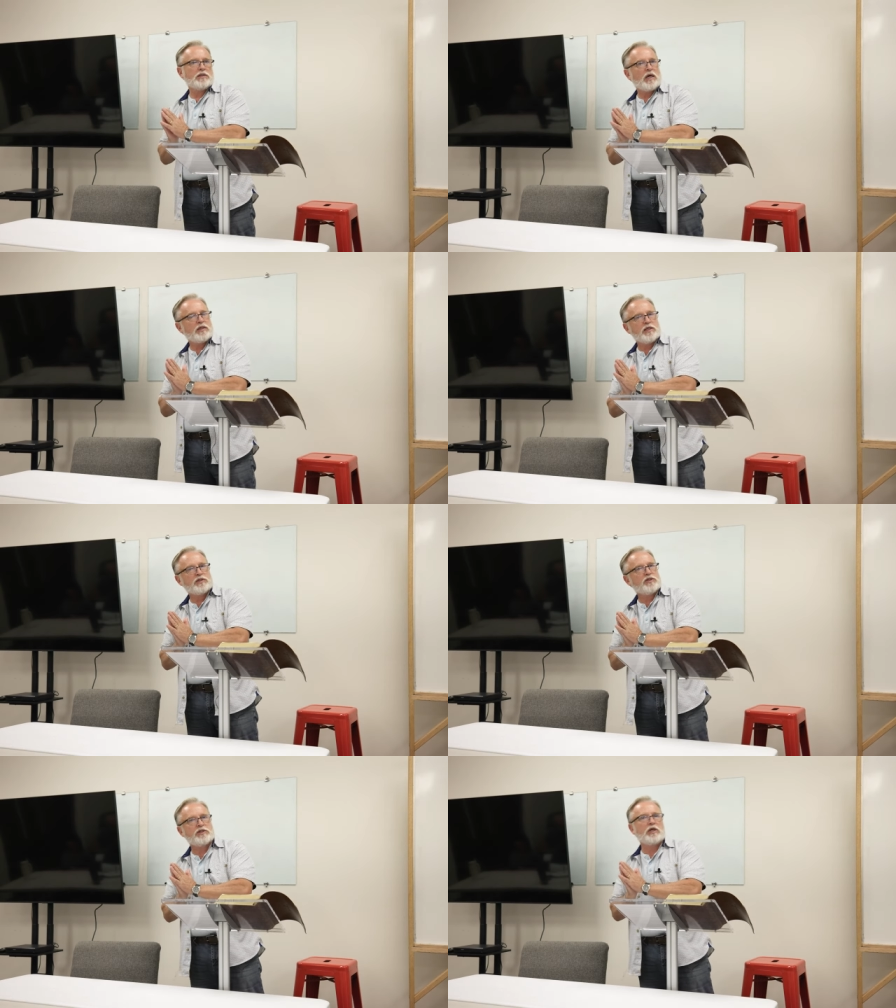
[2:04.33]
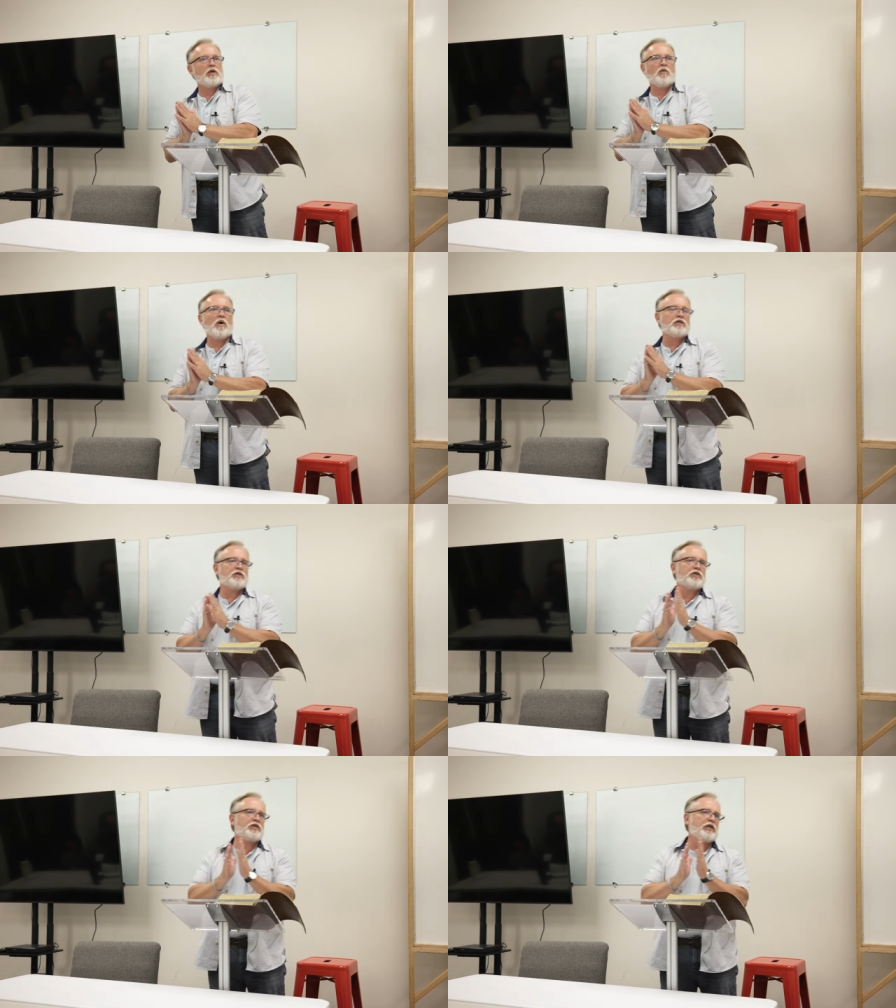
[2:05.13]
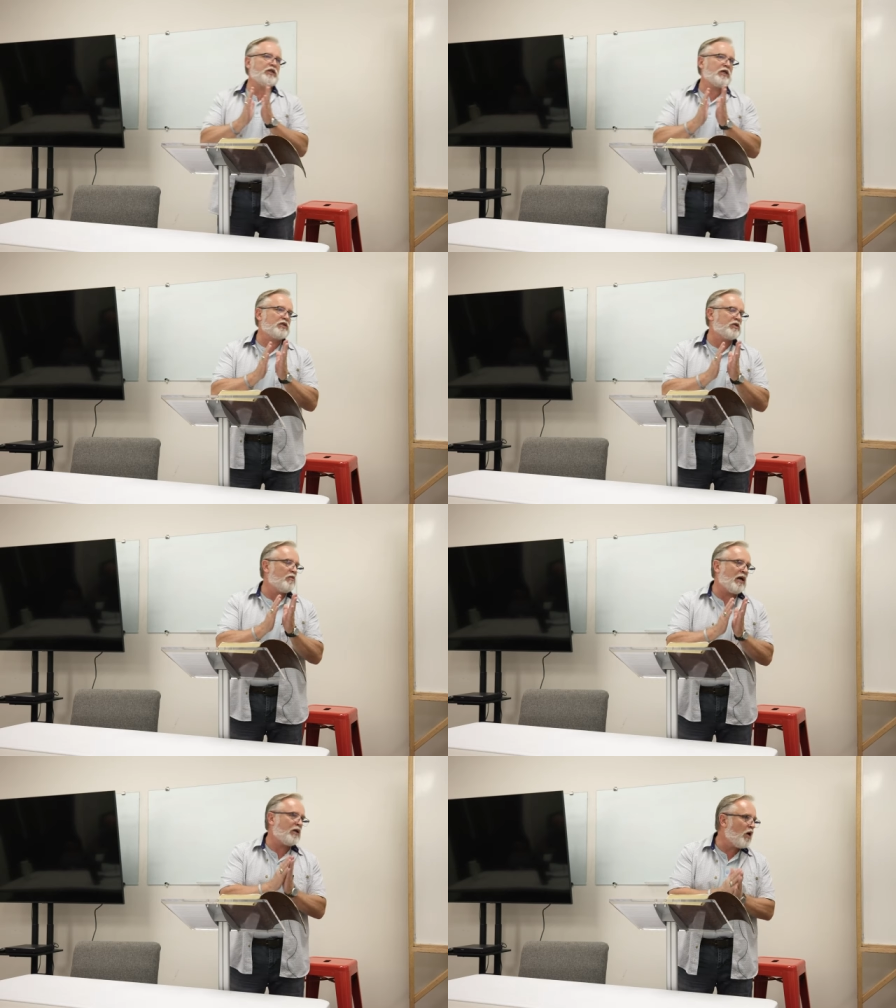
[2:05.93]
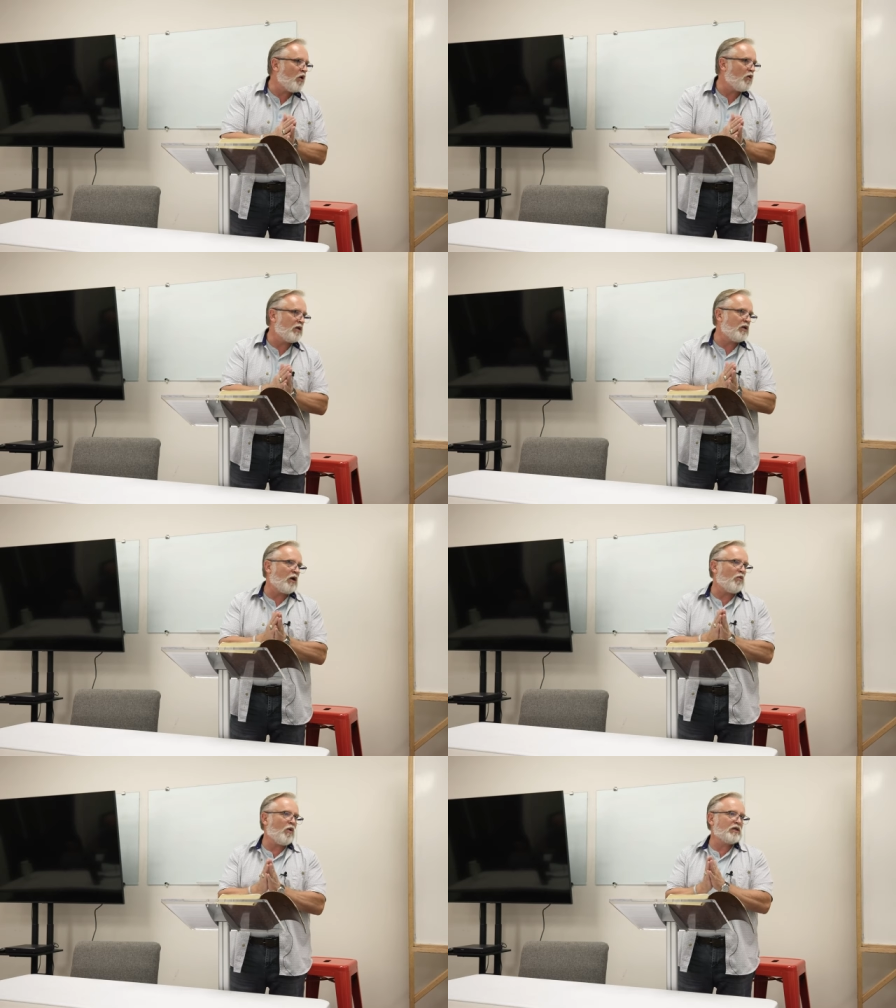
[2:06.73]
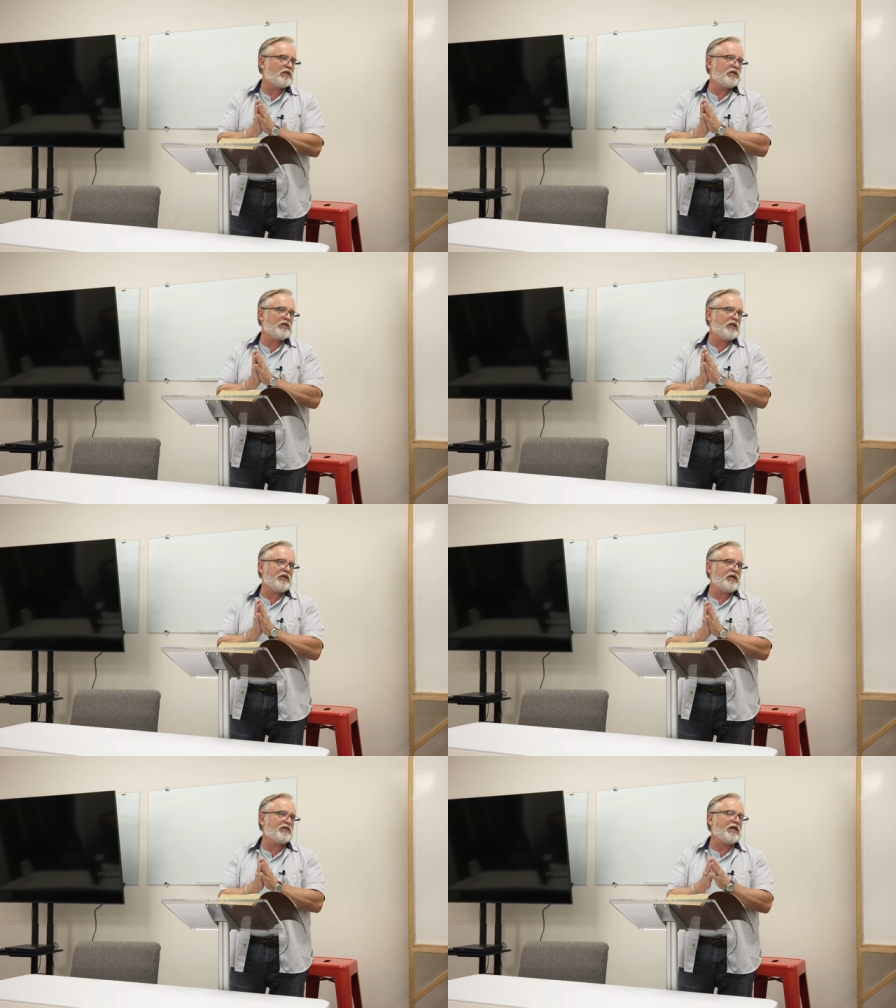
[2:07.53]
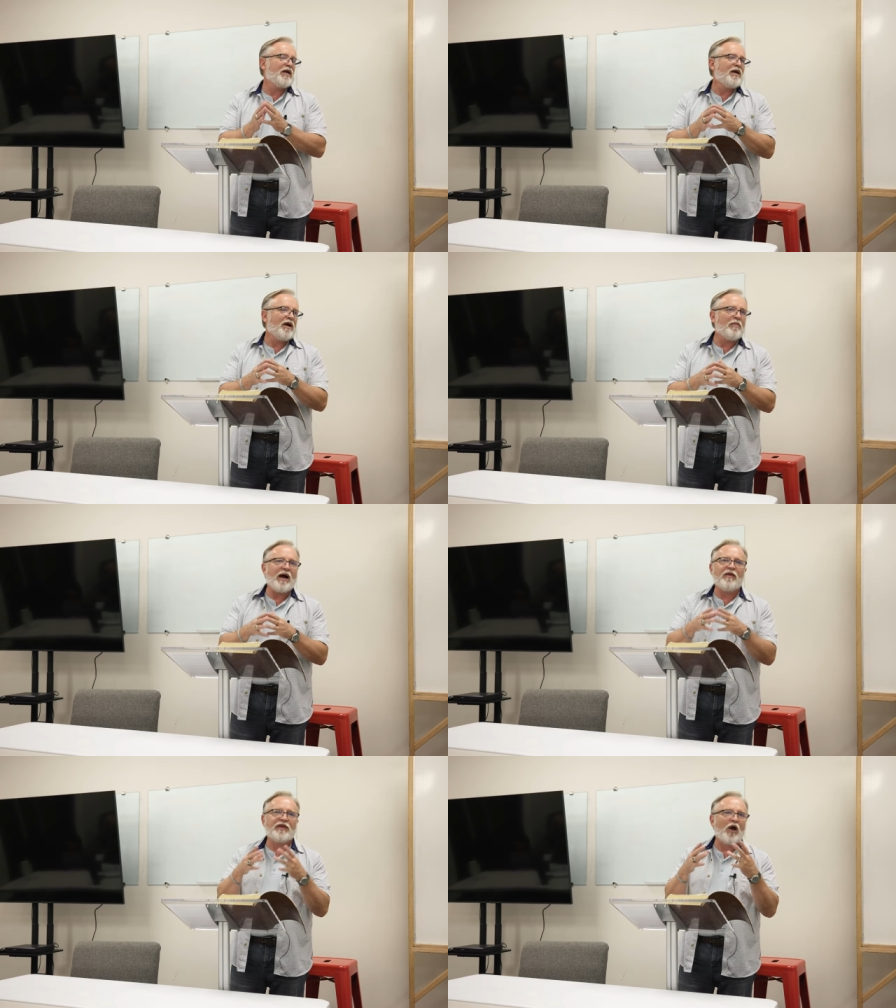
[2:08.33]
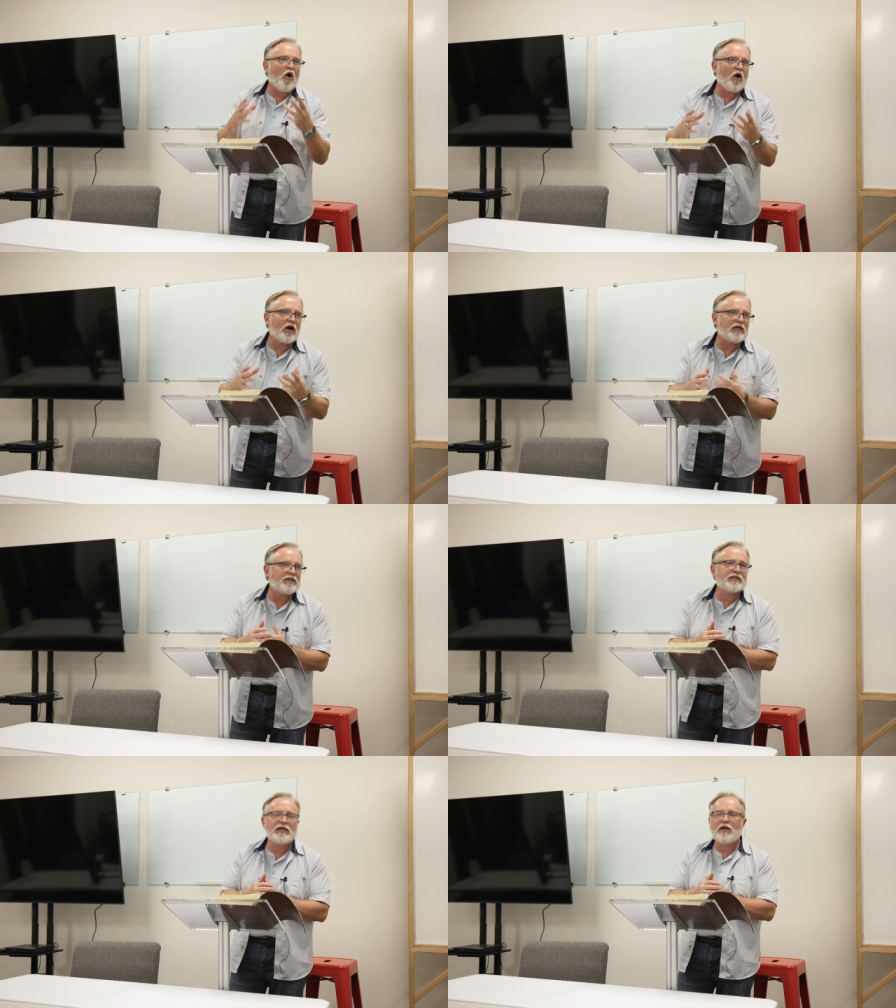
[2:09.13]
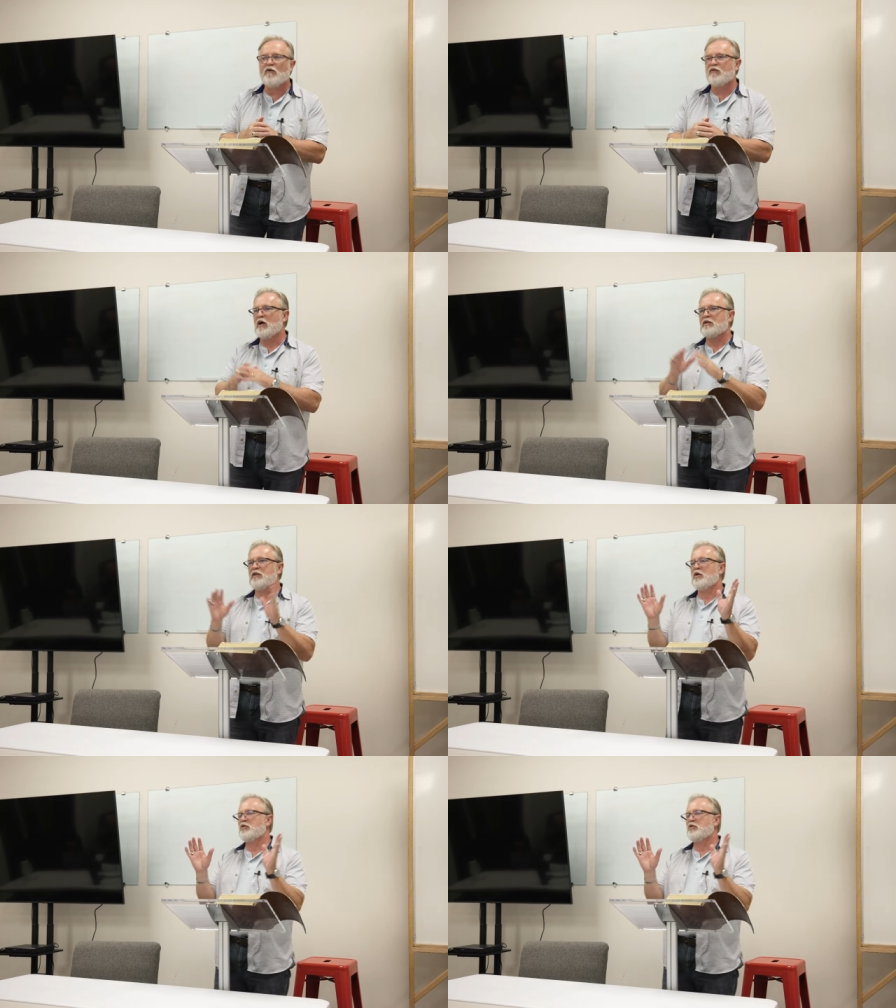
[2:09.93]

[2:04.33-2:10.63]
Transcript: Not necessarily what is this teaching us about Noah, not what is this teaching us about the ark itself. Not that